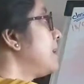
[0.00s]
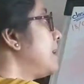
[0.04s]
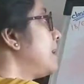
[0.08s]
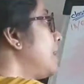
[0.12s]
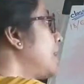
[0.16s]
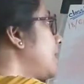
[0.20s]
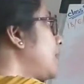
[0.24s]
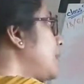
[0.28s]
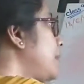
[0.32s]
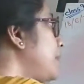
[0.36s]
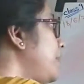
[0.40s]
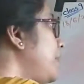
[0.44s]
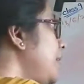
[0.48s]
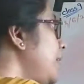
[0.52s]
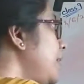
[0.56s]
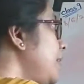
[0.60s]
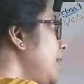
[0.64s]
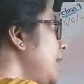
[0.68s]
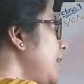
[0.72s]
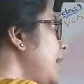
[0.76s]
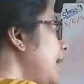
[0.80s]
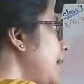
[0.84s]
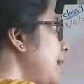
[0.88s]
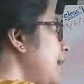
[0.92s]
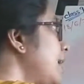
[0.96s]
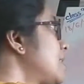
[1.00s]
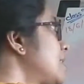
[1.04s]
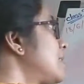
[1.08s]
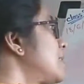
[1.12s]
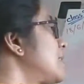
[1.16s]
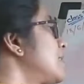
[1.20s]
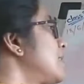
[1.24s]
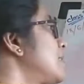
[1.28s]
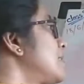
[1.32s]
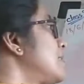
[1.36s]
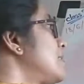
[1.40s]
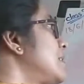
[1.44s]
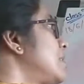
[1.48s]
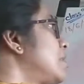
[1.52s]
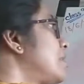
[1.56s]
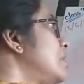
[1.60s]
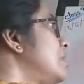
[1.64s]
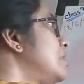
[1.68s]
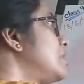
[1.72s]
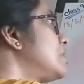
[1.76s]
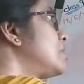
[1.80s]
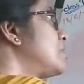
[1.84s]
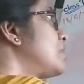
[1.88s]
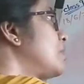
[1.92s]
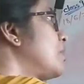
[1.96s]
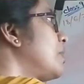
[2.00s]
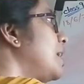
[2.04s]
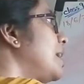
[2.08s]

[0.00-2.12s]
It will be x is equal to